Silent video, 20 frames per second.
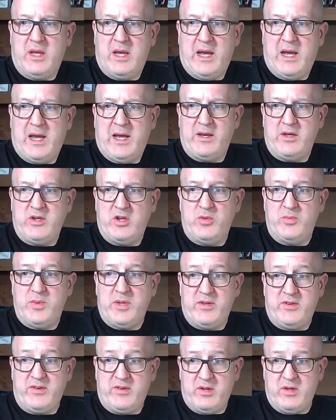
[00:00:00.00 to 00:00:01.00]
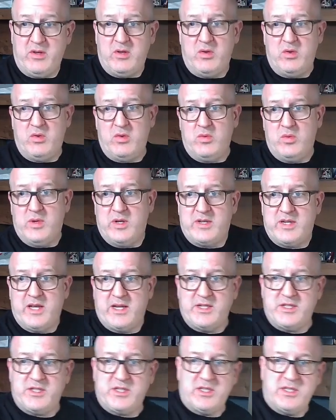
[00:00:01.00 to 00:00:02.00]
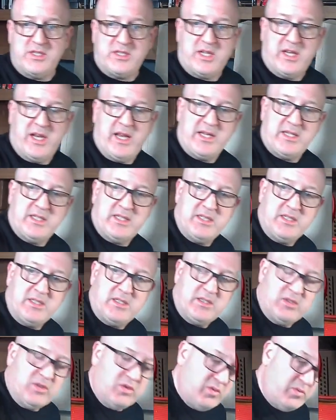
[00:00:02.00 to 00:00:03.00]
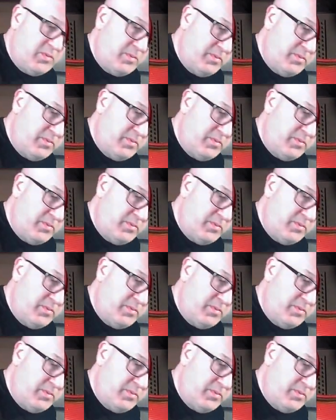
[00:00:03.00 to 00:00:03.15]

and UB2, attention is connected to